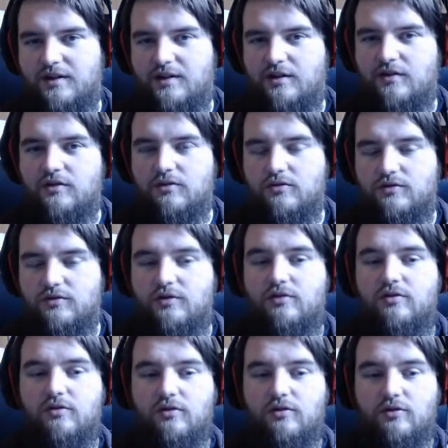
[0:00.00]
used
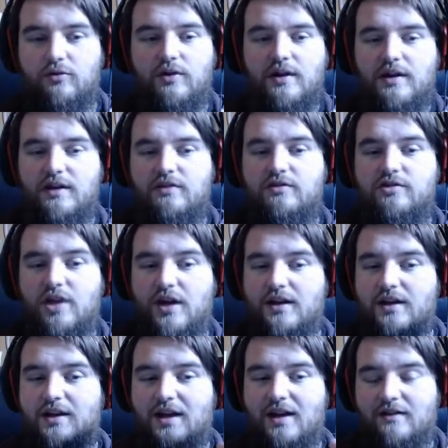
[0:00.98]
to create
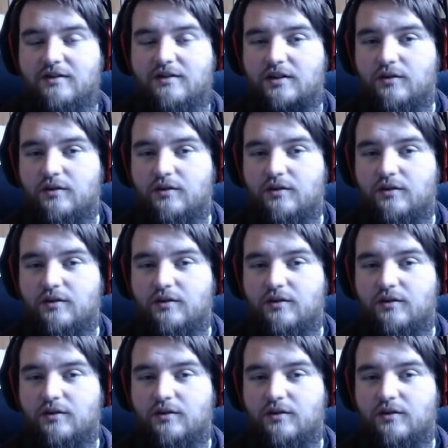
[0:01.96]
gigantic